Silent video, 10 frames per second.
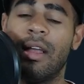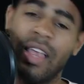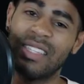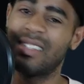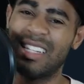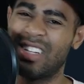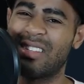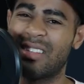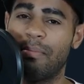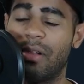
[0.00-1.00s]
That's that's just
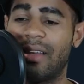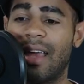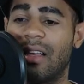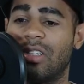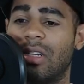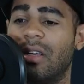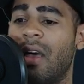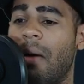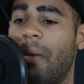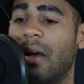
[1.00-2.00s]
a simple analogy,
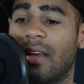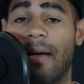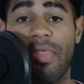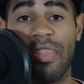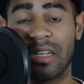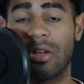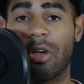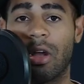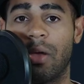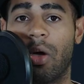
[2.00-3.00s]
but uh, that's not
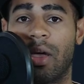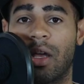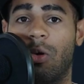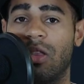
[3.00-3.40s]
going to be going anymore.